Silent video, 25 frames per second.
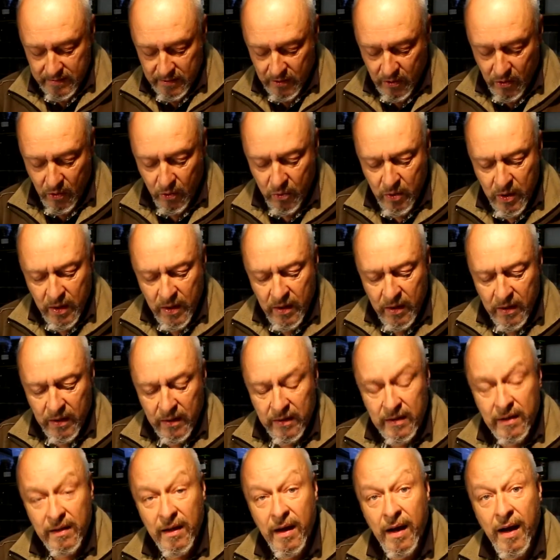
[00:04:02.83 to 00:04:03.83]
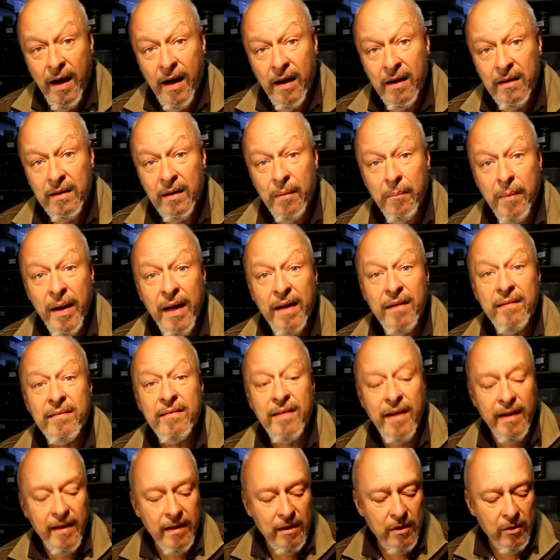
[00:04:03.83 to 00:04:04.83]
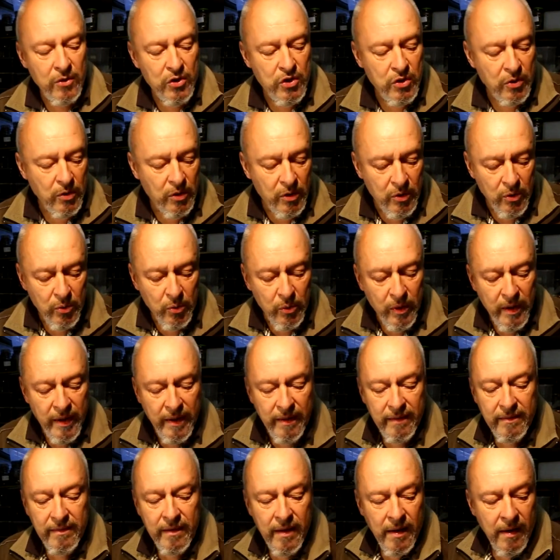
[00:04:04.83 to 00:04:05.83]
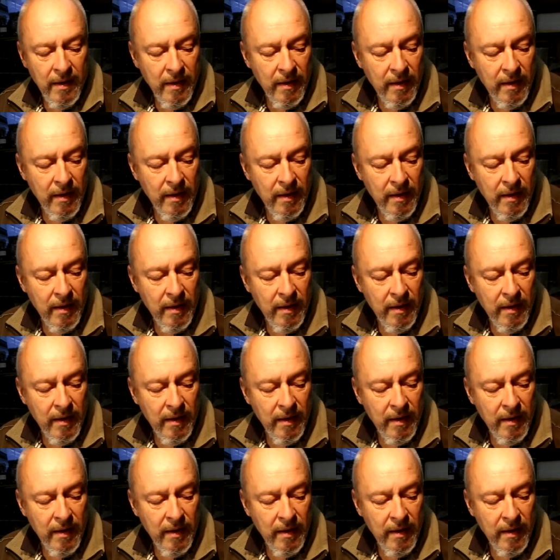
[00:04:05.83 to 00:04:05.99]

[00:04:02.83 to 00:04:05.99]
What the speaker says: So the main thing you should do is